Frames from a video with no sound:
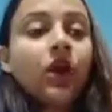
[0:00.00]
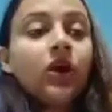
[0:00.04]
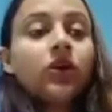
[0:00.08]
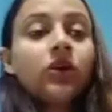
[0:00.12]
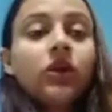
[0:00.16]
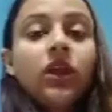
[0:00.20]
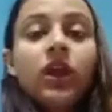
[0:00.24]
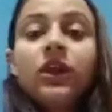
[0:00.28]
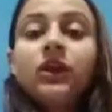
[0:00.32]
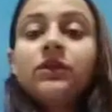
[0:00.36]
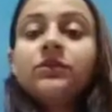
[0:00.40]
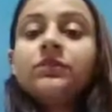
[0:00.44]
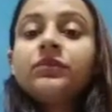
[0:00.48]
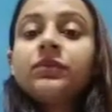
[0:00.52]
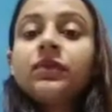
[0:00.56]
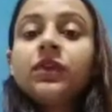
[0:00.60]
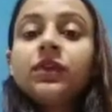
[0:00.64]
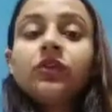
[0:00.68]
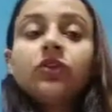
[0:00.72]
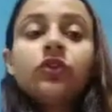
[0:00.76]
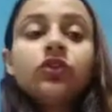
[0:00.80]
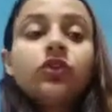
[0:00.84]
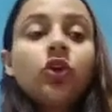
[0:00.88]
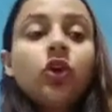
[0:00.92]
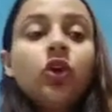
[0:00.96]
Okay,
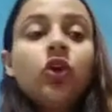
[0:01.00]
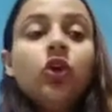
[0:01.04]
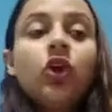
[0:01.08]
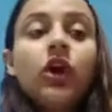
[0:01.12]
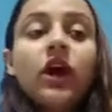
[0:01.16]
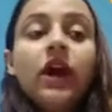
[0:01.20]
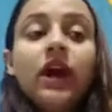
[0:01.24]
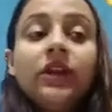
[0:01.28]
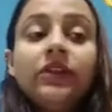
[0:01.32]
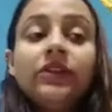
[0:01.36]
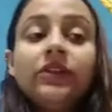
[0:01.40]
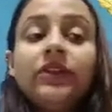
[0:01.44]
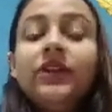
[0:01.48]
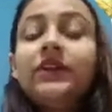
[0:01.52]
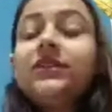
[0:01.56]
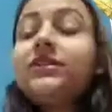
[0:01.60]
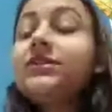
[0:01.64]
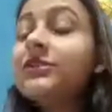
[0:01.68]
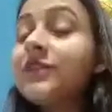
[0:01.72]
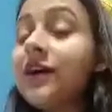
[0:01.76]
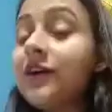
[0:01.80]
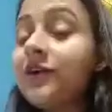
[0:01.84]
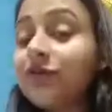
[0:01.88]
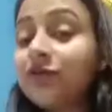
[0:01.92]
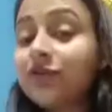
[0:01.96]
so and these
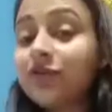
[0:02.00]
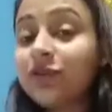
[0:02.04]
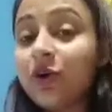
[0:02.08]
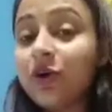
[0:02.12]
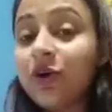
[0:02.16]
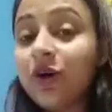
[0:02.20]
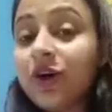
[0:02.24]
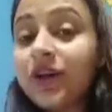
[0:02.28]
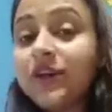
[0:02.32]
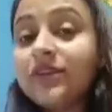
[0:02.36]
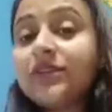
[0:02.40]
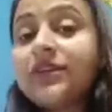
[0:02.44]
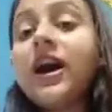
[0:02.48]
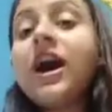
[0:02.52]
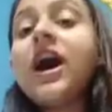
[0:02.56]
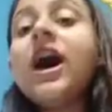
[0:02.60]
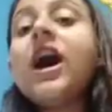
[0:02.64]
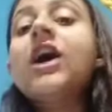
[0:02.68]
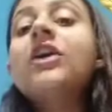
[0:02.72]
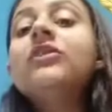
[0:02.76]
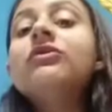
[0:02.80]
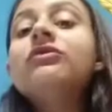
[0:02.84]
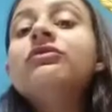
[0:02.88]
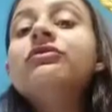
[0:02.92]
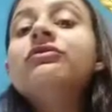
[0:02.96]
stuffed toys
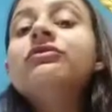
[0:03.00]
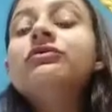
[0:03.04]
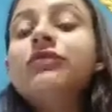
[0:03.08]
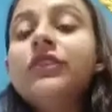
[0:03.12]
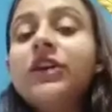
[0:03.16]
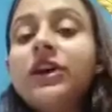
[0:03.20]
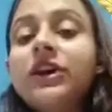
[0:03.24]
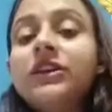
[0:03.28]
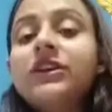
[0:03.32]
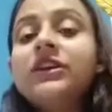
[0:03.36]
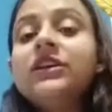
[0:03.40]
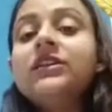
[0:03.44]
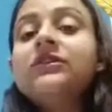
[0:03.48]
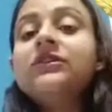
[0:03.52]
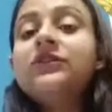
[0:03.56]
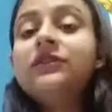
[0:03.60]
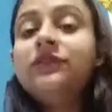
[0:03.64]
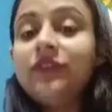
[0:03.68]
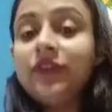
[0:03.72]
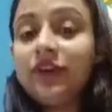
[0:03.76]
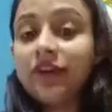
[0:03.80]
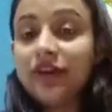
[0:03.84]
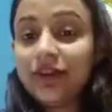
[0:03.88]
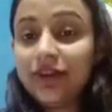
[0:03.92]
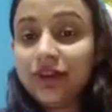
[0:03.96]
are very,
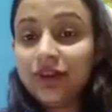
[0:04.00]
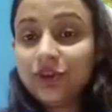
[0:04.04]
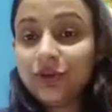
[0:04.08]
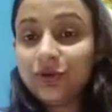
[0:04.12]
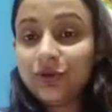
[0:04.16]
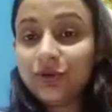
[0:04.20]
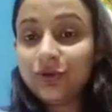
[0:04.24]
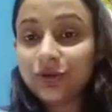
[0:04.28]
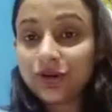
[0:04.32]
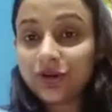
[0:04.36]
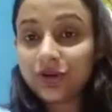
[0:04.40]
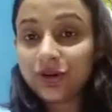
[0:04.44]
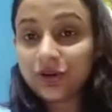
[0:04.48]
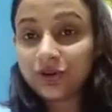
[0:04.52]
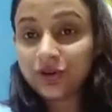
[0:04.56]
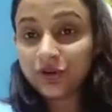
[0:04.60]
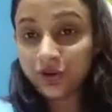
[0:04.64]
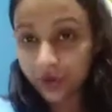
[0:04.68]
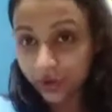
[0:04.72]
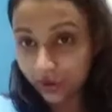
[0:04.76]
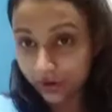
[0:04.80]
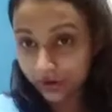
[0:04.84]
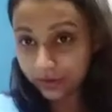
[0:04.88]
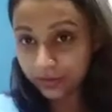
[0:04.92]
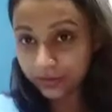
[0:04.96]
very cute and
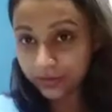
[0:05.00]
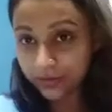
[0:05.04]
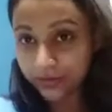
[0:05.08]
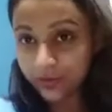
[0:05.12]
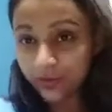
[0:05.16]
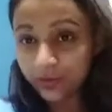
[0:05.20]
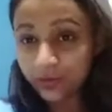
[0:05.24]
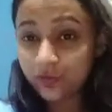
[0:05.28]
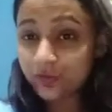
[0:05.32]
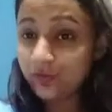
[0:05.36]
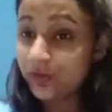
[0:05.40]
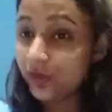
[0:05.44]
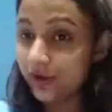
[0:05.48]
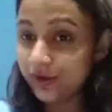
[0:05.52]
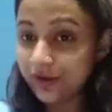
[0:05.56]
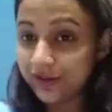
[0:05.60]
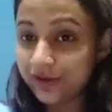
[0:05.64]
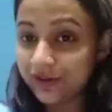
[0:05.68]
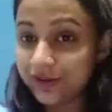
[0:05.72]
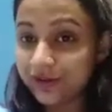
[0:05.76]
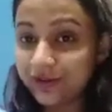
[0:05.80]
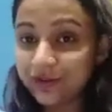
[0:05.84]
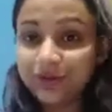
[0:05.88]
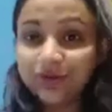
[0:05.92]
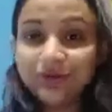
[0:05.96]
adorable.
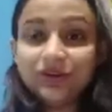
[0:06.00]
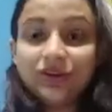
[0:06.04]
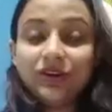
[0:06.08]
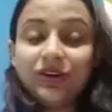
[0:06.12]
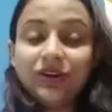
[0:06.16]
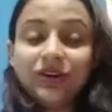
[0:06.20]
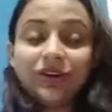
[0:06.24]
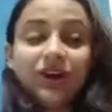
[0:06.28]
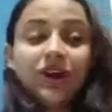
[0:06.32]
Very cute.